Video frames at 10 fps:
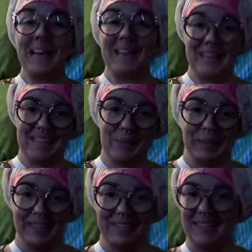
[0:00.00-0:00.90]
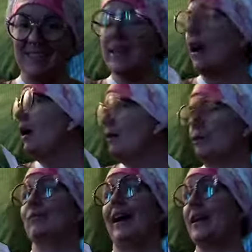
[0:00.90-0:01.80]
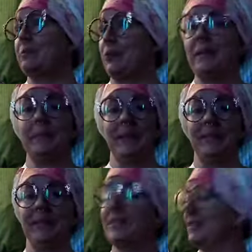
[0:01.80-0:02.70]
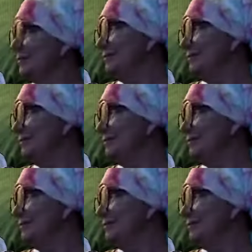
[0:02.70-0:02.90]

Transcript: making some pickles, right? Pre pickled.